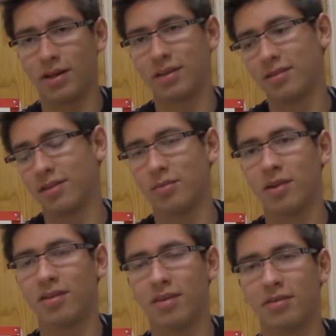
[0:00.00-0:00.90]
I'd consider
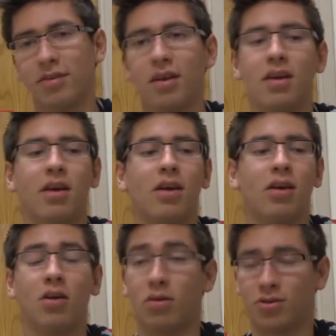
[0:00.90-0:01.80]
myself
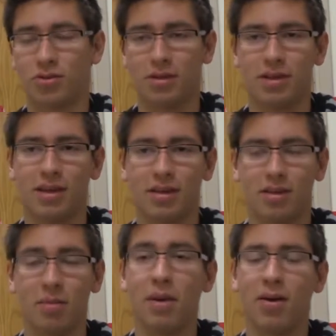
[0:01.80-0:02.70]
culturally
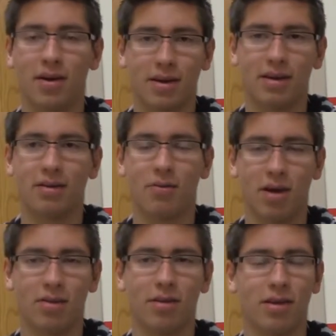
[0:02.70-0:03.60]
American mm -hmm.
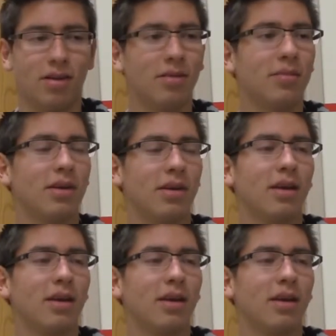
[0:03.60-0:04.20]
rather mm-hmm. than Colombian.